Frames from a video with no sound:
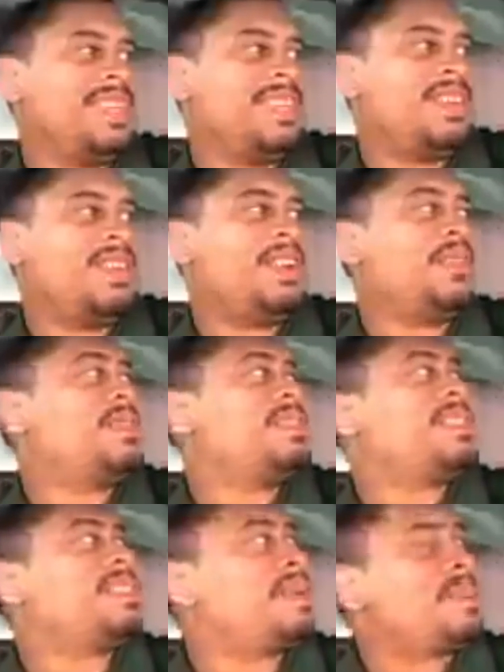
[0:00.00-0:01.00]
The only difference
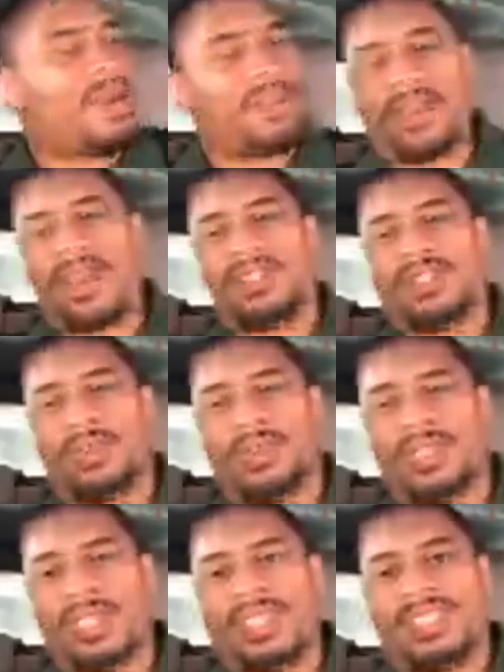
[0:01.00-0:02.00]
is I'm not fighting Triple
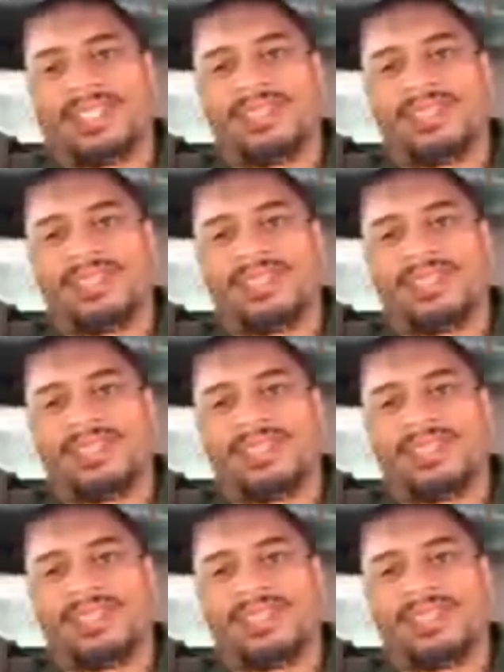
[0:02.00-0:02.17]
G.